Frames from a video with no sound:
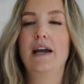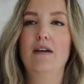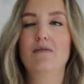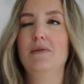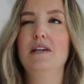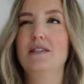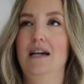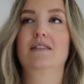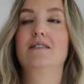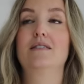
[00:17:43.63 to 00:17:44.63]
I can't remember the
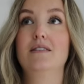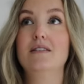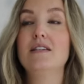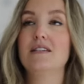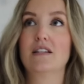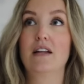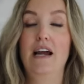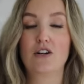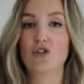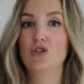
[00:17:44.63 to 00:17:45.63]
exact statistic that
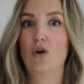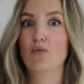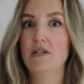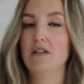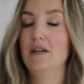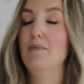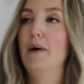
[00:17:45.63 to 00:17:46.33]
I actually saw recently,